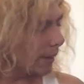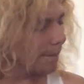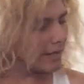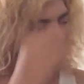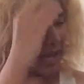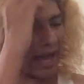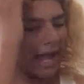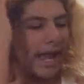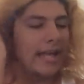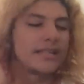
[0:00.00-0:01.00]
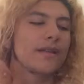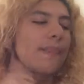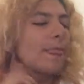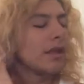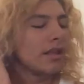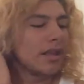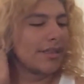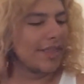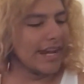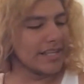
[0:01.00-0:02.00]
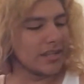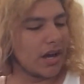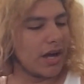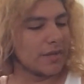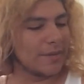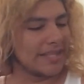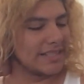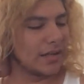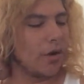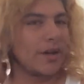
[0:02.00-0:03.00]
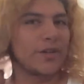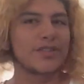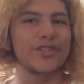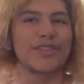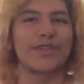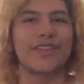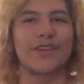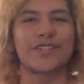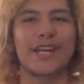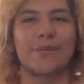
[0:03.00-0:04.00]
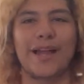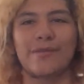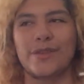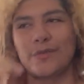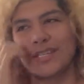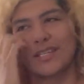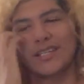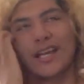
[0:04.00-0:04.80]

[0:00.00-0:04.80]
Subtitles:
But, yeah. And that is on basic... Oh, and also something that I also had a problem with was